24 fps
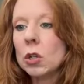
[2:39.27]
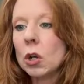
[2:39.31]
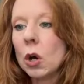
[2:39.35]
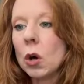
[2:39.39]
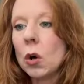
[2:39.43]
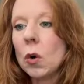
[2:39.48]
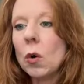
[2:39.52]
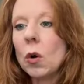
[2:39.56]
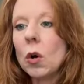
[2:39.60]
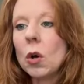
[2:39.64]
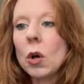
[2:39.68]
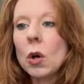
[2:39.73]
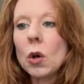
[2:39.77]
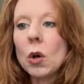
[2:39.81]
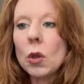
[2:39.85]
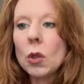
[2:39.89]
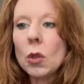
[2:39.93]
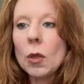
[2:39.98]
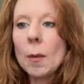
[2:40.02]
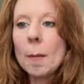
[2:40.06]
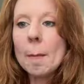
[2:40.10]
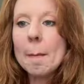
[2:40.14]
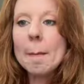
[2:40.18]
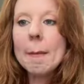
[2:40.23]
So
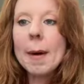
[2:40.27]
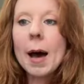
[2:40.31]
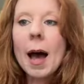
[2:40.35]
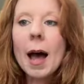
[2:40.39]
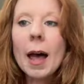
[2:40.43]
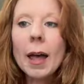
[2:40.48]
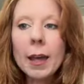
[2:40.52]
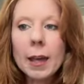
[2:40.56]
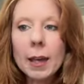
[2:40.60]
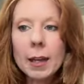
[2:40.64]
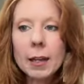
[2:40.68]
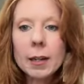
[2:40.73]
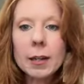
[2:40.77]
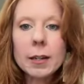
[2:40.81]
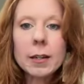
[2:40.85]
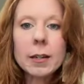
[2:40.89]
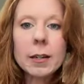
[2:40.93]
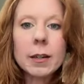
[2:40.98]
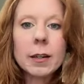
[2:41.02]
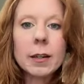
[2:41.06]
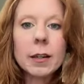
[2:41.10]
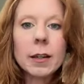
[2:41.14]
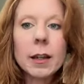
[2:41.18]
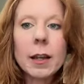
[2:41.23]
the
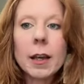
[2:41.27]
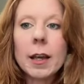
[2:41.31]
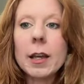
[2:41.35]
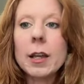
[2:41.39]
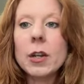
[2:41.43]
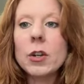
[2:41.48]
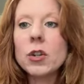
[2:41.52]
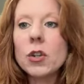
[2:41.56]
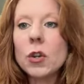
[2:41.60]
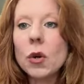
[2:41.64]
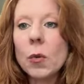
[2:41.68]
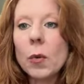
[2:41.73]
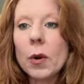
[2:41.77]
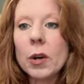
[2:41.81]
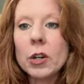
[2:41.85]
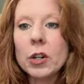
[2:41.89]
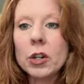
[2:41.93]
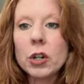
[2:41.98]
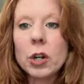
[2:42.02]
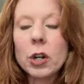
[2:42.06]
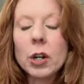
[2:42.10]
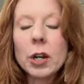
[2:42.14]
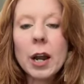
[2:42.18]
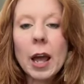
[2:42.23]
mind,
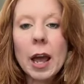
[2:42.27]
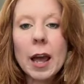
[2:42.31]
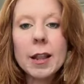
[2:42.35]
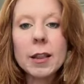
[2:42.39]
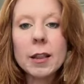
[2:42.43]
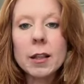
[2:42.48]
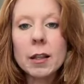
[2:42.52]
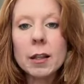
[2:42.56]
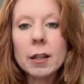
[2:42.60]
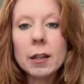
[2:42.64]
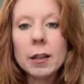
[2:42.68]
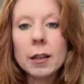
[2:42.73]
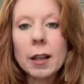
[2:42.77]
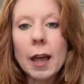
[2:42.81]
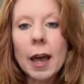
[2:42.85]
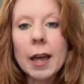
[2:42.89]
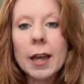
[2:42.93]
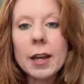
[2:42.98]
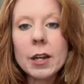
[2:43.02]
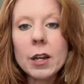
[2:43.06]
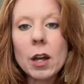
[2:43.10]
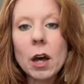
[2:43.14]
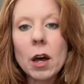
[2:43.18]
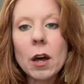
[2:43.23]
intuition, and the
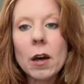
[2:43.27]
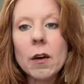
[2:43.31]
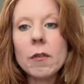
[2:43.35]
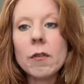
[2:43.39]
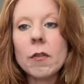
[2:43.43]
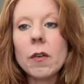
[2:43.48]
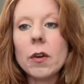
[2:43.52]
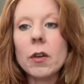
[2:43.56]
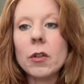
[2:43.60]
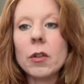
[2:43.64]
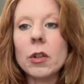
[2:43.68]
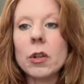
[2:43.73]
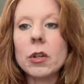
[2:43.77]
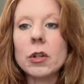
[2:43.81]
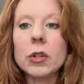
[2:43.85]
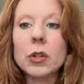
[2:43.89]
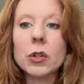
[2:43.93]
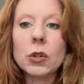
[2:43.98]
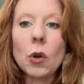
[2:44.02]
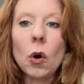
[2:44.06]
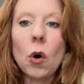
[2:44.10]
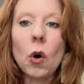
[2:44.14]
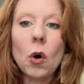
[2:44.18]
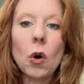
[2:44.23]
light of the
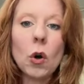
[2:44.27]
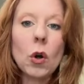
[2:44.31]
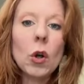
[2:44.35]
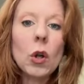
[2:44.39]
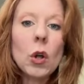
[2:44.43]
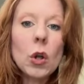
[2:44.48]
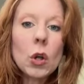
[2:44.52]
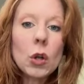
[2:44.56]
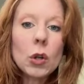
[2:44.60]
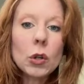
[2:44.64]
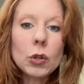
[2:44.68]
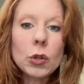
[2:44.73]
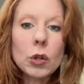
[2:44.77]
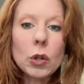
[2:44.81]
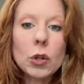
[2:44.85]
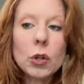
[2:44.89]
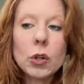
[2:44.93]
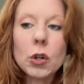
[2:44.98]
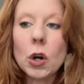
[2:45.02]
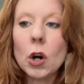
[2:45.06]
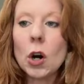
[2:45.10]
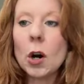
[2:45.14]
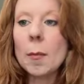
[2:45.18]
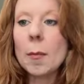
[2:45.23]
soul
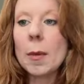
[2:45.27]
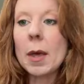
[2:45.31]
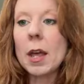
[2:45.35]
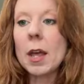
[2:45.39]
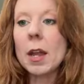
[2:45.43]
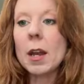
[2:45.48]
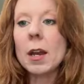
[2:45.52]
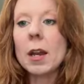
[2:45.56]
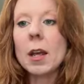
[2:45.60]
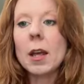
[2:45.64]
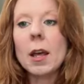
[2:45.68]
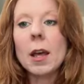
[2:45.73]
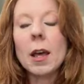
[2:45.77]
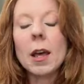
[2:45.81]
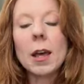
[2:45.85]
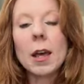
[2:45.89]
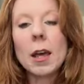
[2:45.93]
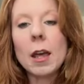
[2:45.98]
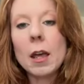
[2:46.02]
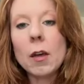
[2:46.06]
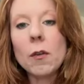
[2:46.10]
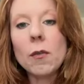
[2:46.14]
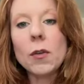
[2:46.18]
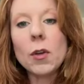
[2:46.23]
determine
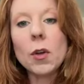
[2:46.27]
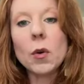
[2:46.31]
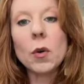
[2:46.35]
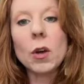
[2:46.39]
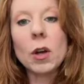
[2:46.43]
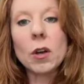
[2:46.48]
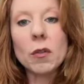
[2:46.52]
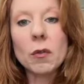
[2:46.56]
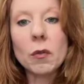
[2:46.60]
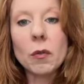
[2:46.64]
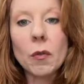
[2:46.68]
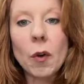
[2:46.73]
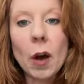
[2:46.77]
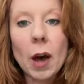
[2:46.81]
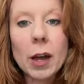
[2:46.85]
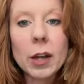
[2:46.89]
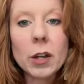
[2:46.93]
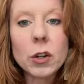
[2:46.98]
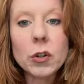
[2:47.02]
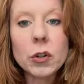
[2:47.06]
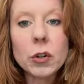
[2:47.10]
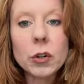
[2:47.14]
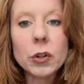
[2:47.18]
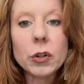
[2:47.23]
if you can
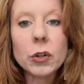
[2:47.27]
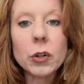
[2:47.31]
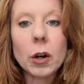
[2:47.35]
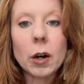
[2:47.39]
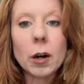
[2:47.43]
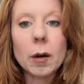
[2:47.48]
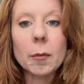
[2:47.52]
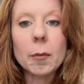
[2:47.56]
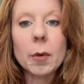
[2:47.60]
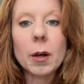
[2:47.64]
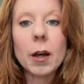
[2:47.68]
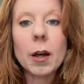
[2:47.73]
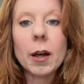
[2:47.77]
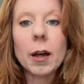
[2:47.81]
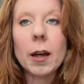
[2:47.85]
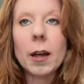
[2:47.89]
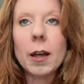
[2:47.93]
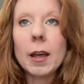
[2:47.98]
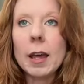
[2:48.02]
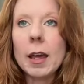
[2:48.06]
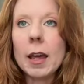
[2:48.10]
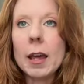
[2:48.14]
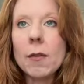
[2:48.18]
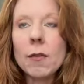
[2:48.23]
find your
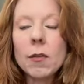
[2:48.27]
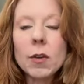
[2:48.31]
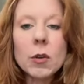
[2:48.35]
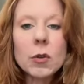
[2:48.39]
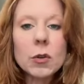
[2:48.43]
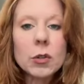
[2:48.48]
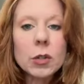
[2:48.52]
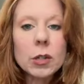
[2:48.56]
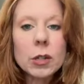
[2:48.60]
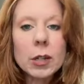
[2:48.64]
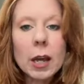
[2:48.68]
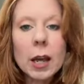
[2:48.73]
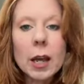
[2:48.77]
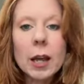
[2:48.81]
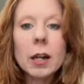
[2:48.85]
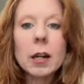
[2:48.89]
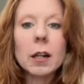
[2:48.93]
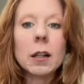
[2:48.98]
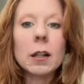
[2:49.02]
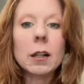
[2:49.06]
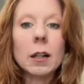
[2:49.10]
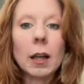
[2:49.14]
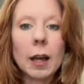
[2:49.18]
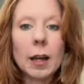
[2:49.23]
Dharma, if you stay
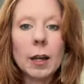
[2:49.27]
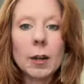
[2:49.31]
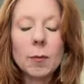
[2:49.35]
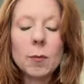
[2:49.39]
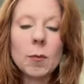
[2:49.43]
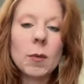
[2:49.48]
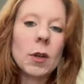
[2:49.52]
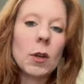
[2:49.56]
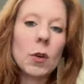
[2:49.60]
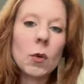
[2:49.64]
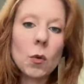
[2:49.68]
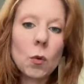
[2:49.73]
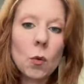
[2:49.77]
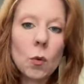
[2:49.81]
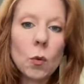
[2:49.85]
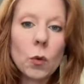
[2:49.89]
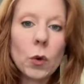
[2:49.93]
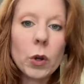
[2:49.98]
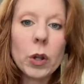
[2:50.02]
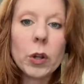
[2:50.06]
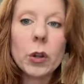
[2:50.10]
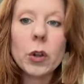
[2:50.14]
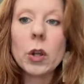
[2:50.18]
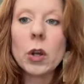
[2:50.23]
in alignment
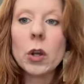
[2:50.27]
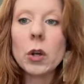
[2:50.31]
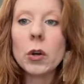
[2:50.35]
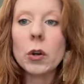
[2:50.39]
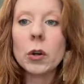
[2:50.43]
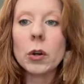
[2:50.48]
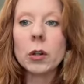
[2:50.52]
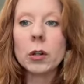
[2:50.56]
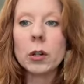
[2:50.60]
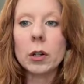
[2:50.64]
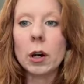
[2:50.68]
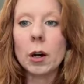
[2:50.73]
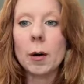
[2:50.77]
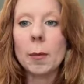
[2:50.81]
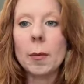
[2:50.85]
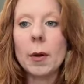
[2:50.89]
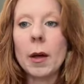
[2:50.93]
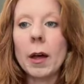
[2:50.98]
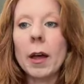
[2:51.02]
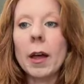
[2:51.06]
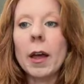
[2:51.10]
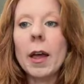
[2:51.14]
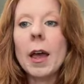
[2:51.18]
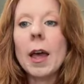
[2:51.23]
with your
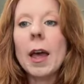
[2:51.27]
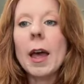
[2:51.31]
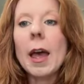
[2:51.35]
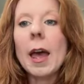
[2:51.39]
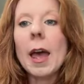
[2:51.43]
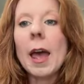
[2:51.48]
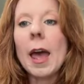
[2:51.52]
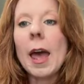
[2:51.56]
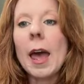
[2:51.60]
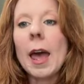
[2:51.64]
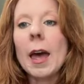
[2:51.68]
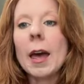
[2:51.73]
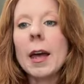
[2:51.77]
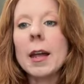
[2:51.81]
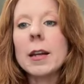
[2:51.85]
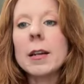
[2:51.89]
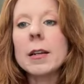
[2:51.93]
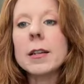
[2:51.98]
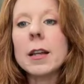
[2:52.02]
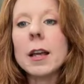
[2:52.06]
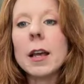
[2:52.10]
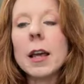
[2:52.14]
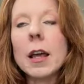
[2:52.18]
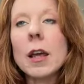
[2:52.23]
Dharma,
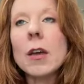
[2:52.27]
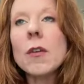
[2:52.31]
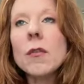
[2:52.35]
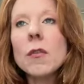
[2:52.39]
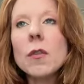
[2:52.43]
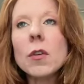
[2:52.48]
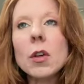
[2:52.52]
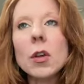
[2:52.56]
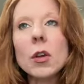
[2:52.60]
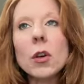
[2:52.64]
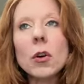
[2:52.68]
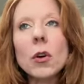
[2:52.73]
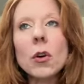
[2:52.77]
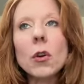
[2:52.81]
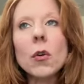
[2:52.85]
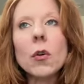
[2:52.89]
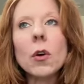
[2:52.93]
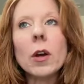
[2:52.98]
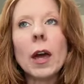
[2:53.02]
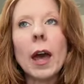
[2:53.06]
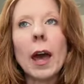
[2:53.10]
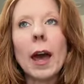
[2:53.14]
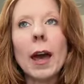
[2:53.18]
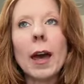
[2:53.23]
and if
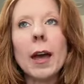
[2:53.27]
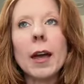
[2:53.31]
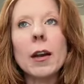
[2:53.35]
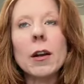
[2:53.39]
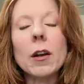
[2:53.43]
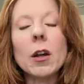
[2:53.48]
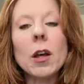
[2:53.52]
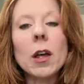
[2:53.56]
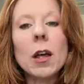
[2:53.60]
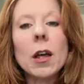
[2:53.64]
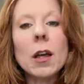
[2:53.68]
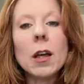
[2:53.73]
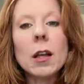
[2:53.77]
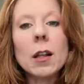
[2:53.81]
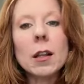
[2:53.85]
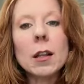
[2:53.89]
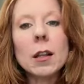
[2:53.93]
you can